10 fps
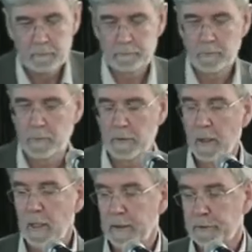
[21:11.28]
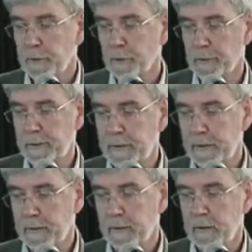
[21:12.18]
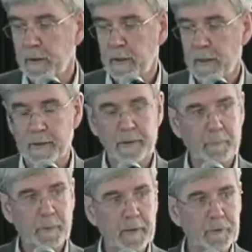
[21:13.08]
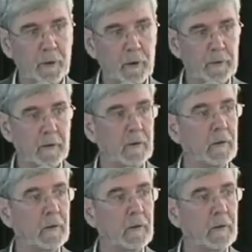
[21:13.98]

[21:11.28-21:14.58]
Well, as shown here, the bedrock